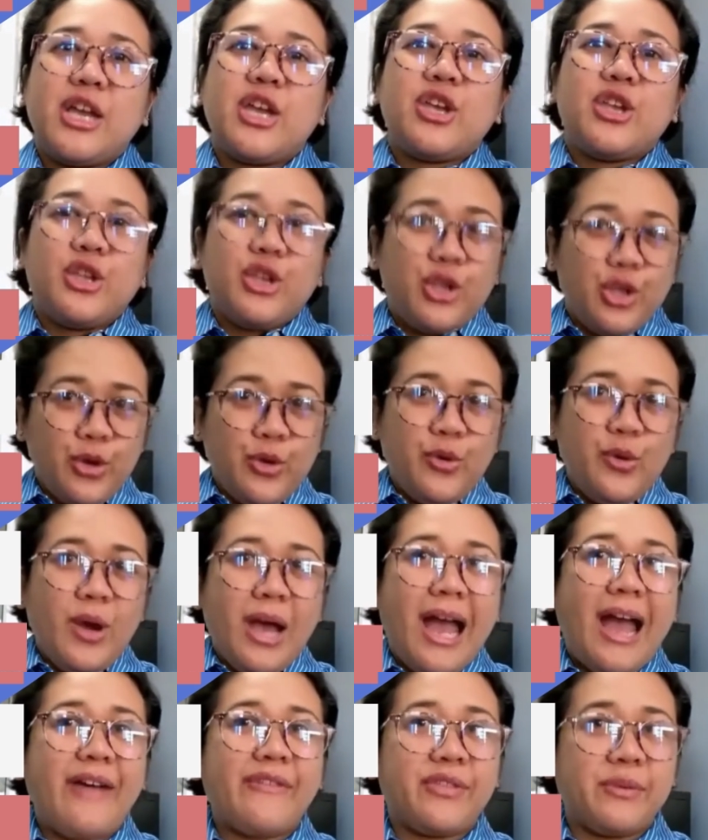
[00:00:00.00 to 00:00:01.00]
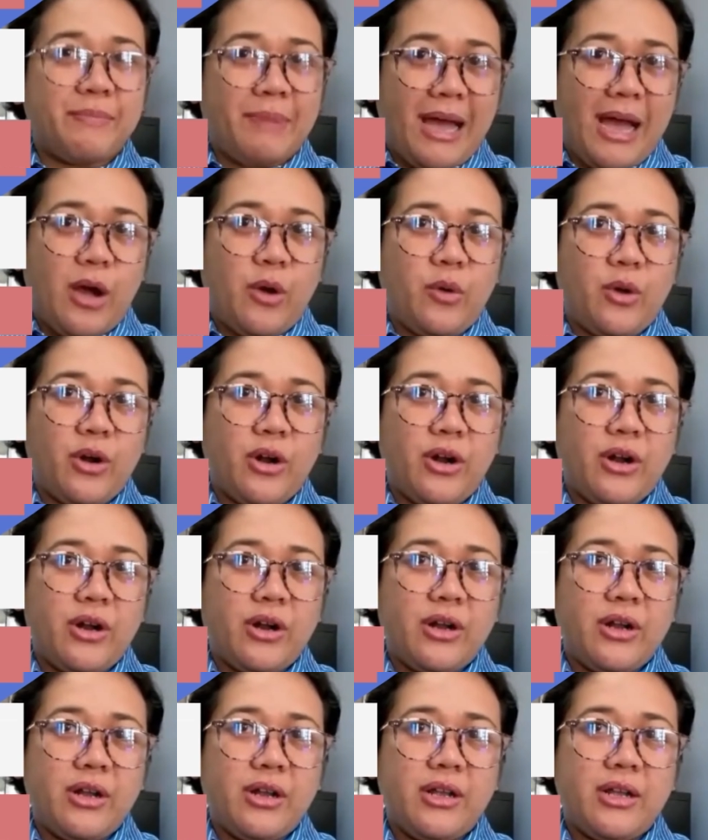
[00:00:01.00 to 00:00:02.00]
You have the power
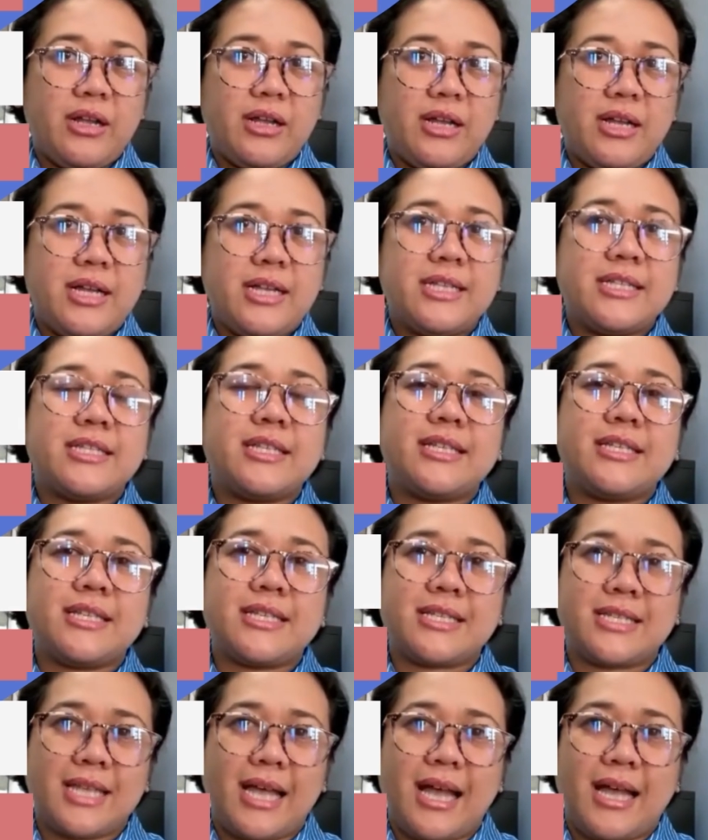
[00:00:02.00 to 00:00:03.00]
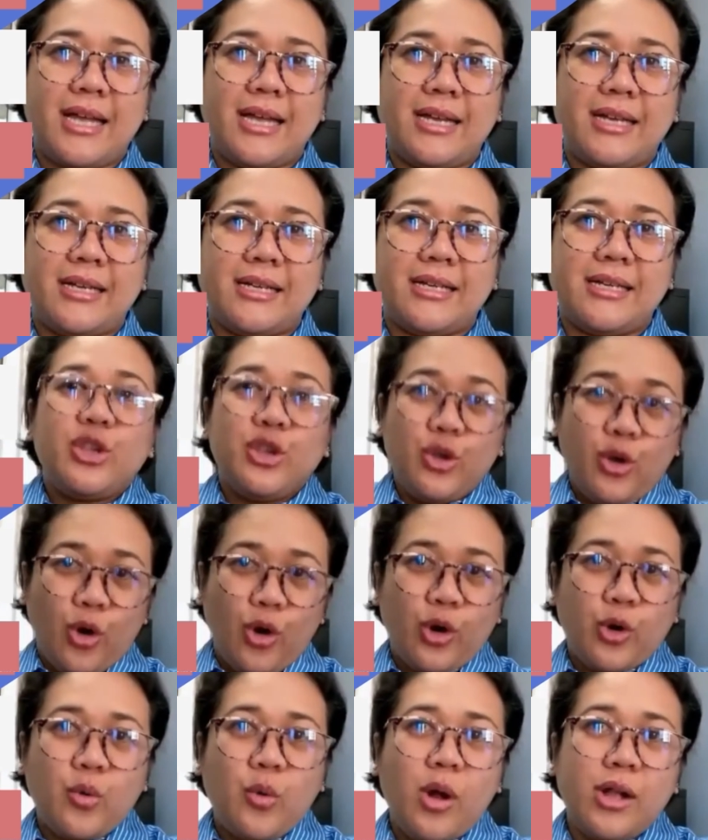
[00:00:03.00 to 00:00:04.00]
to decide your
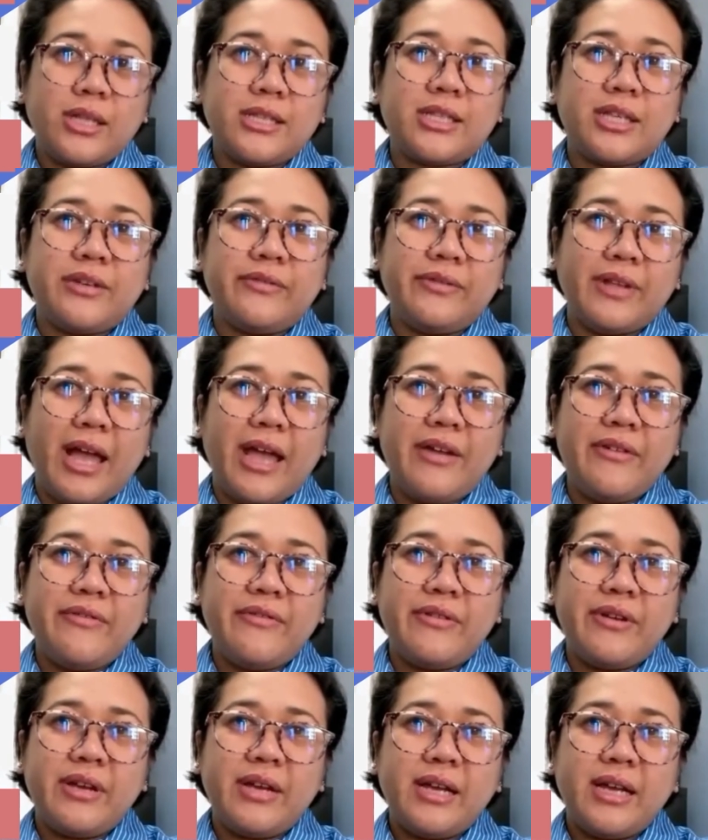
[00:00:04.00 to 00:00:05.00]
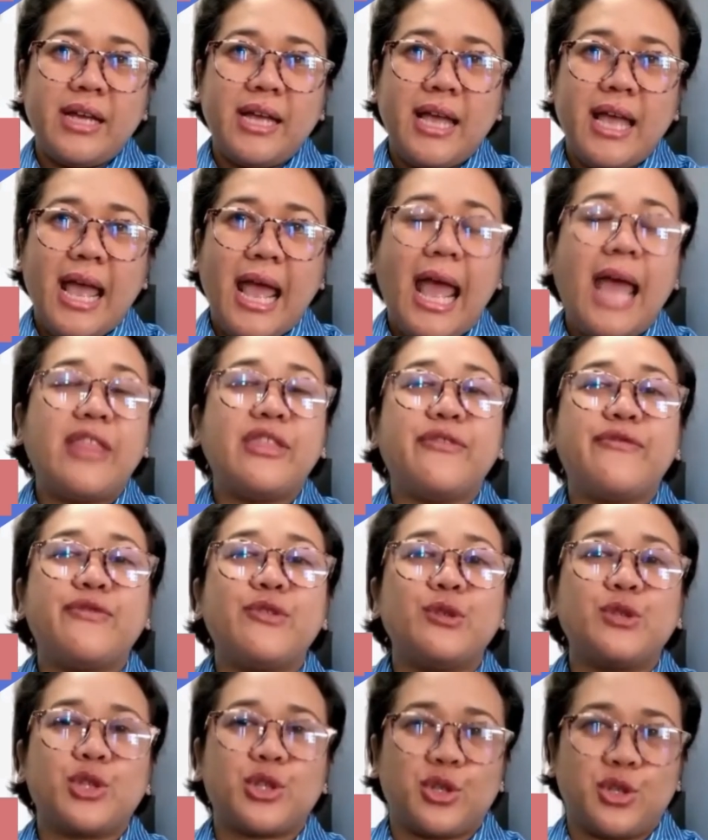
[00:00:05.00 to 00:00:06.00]
quality of life and the
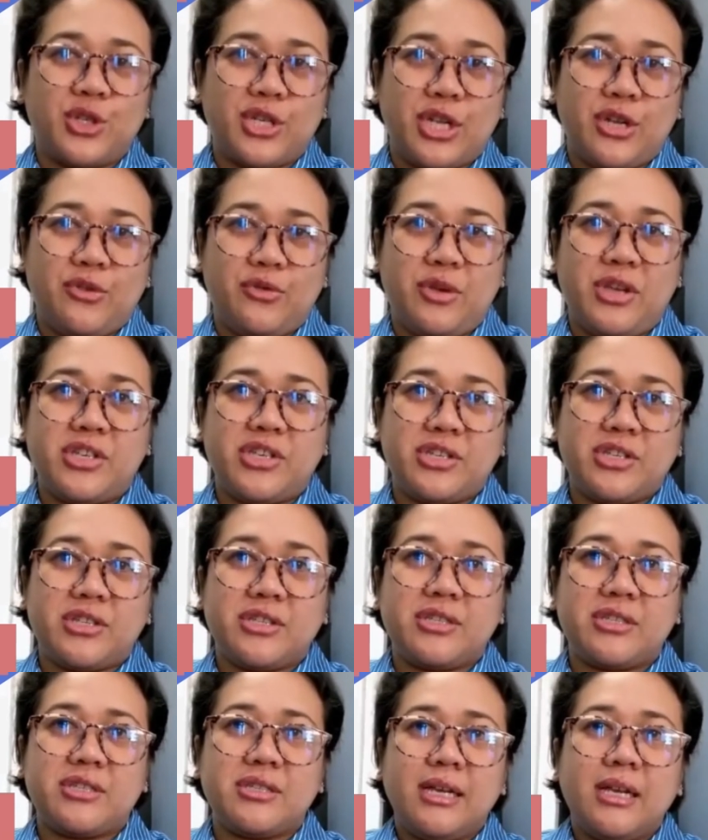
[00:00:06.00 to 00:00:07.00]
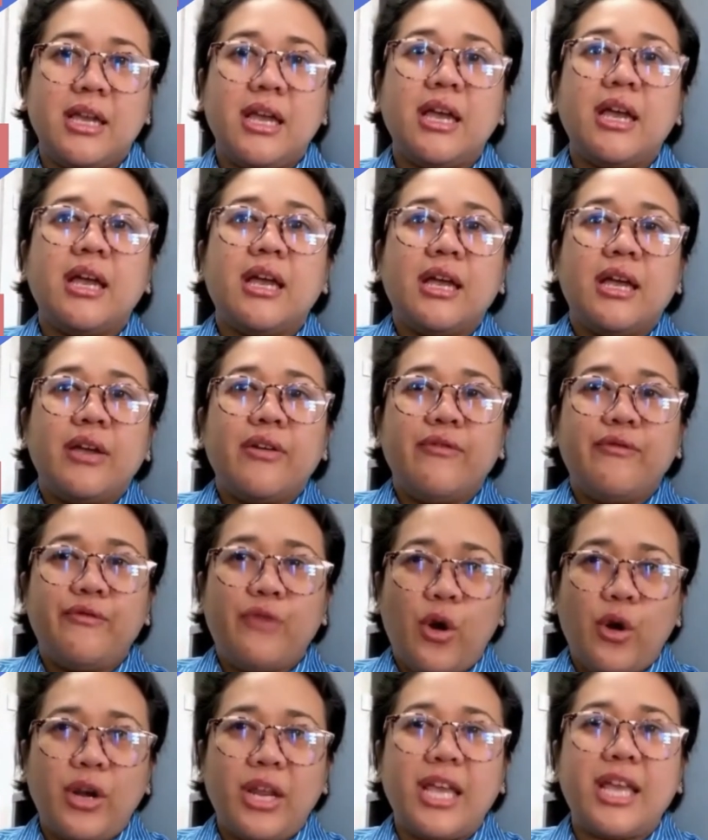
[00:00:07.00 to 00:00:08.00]
future generations.
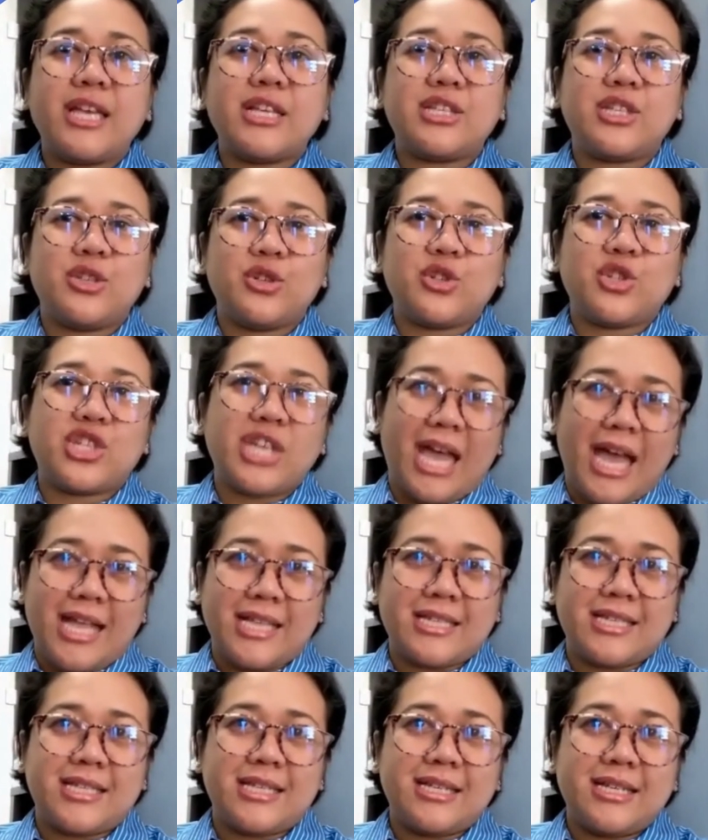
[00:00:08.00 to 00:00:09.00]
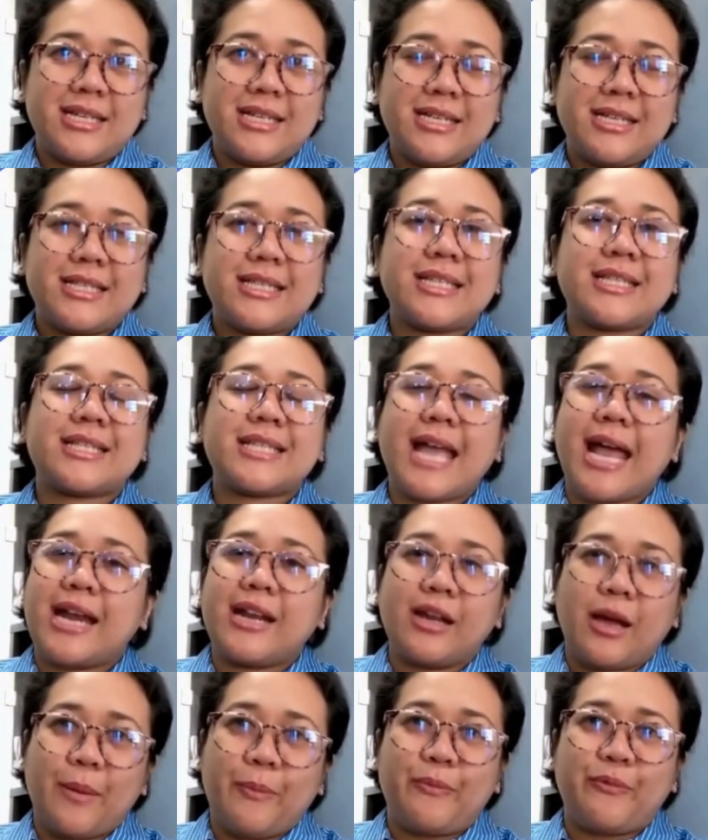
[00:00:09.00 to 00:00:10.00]
Voting is your chance to stand
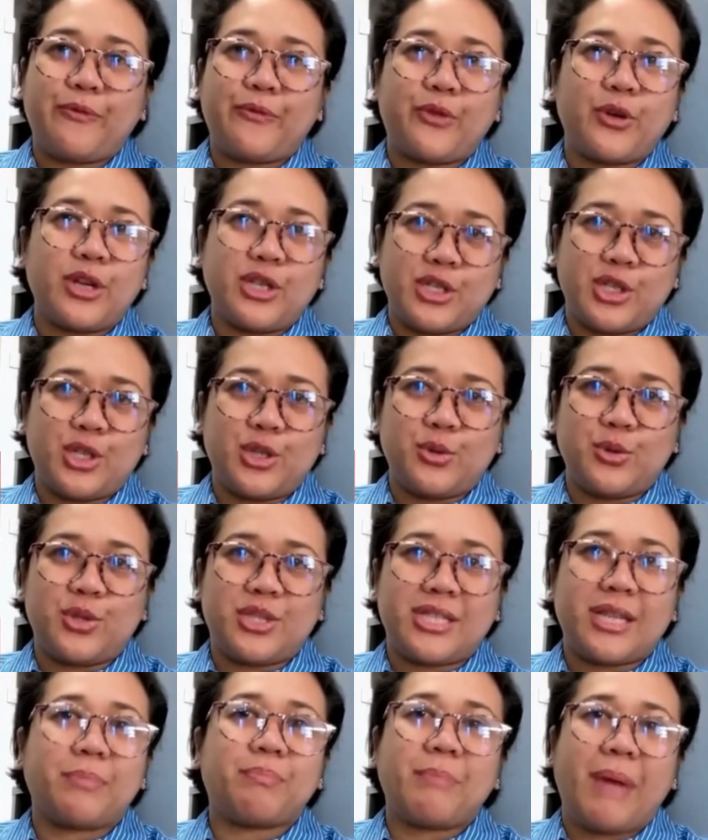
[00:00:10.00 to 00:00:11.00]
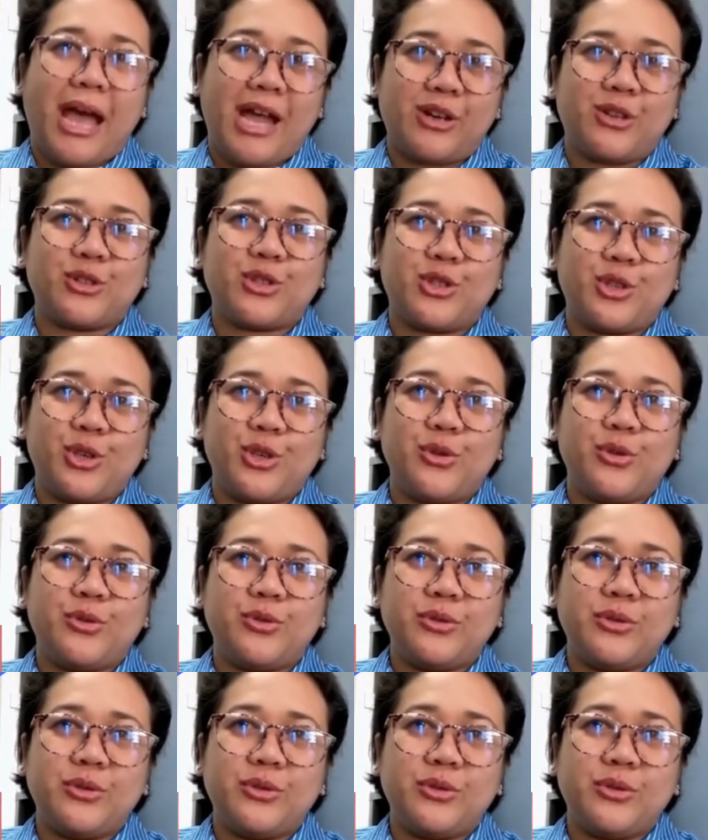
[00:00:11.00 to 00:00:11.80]
up for issues that matter to you,